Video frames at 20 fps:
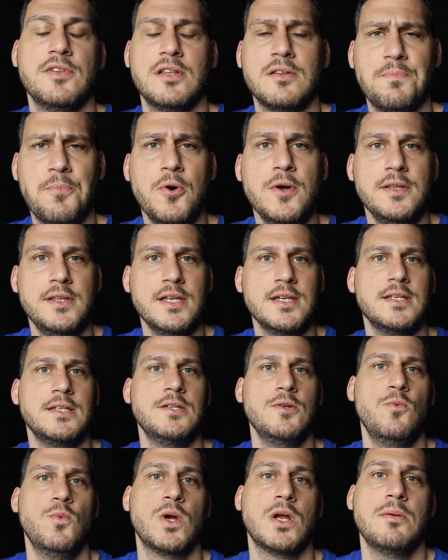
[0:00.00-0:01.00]
The point
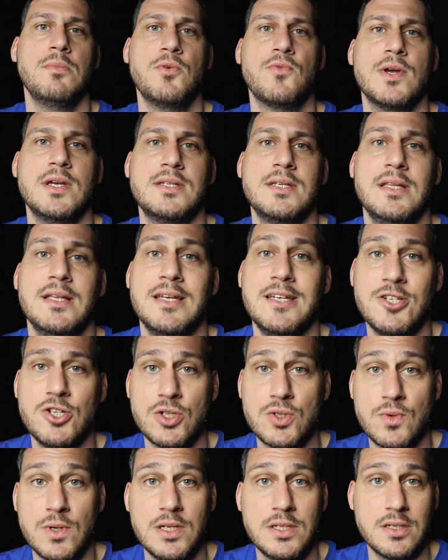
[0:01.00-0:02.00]
is, we're going to be raising the
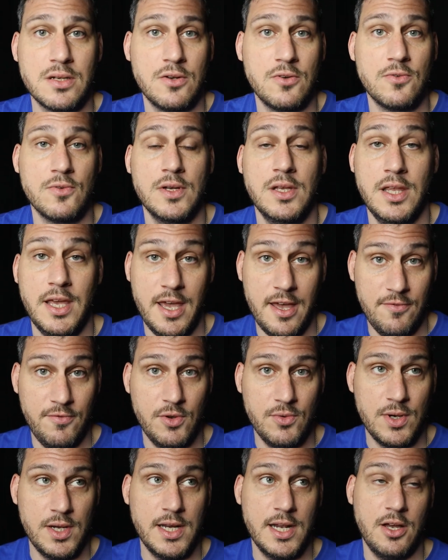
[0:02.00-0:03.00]
interest rates really heavy
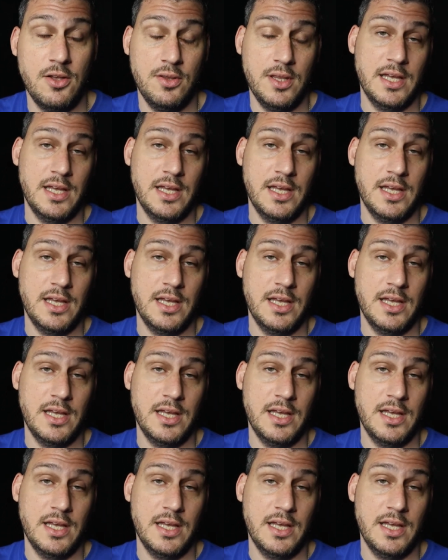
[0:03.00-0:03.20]
right now.